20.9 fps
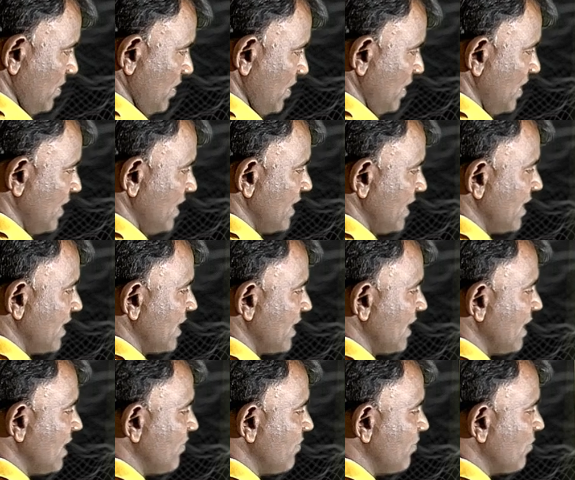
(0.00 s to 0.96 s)
Integral
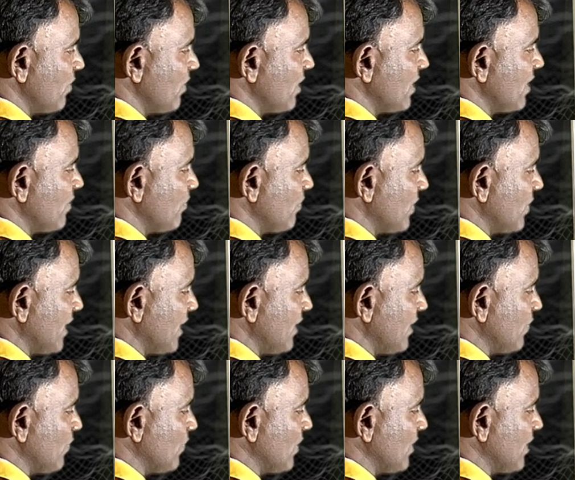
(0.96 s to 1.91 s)
of 1 by
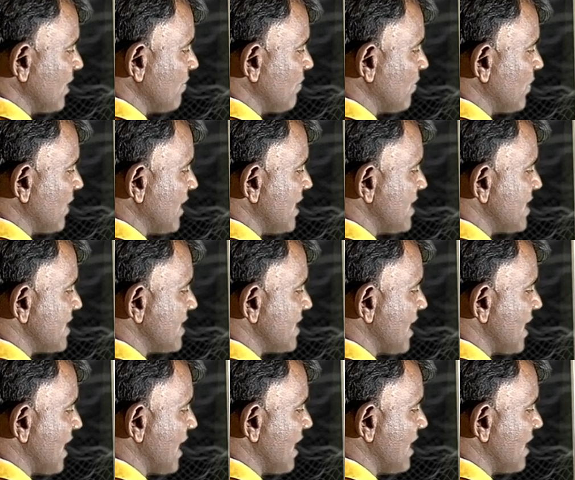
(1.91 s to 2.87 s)
1 plus
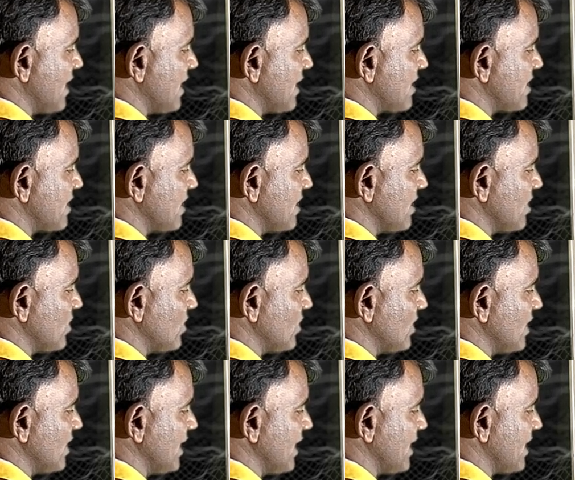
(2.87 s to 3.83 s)
tan x into
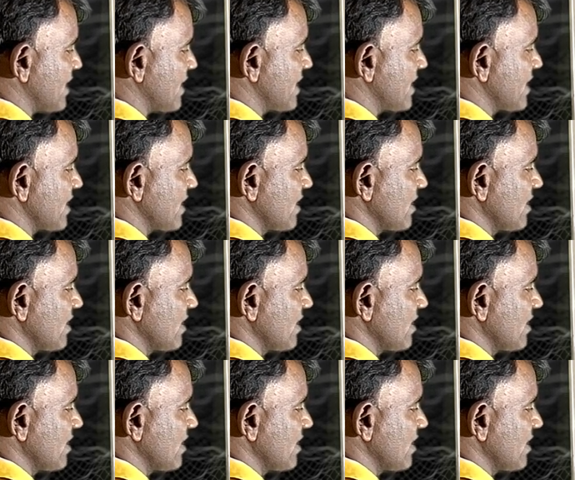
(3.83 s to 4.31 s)
dx.